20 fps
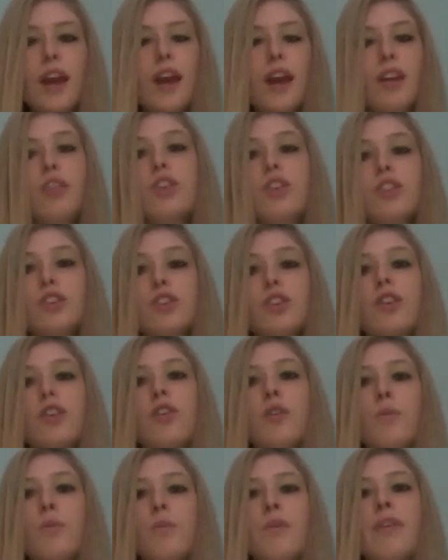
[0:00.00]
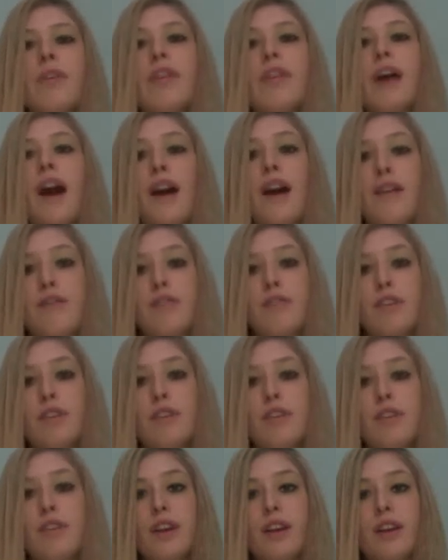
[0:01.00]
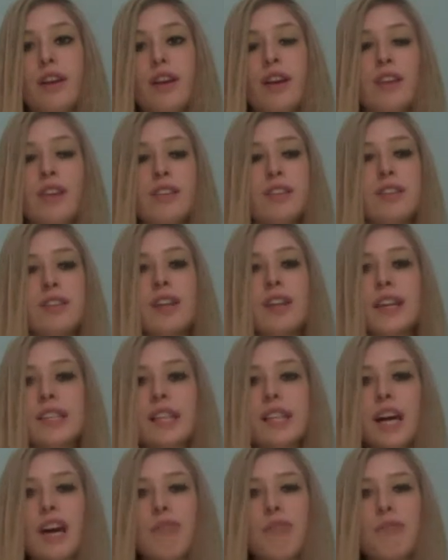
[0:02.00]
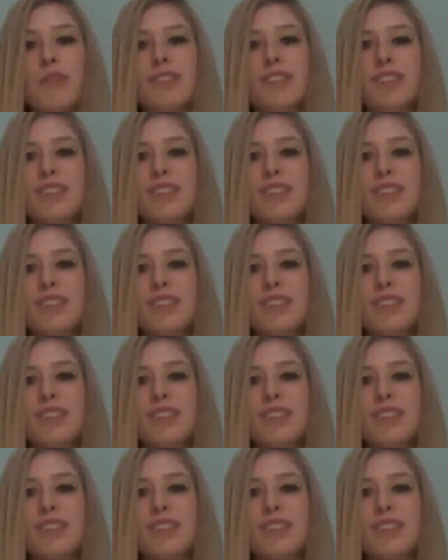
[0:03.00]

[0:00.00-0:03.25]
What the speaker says: It looks good with everything, and it's a nice compliment.